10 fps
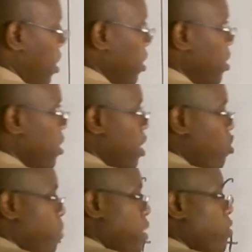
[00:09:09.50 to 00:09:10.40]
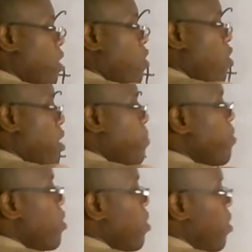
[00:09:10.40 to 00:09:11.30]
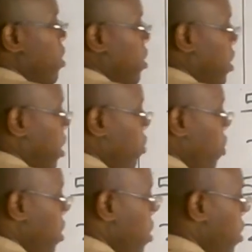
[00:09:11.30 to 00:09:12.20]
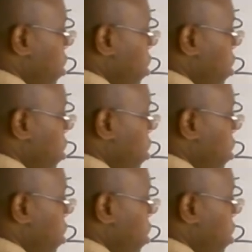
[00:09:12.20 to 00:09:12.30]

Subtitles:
this kind of particular column, it's actually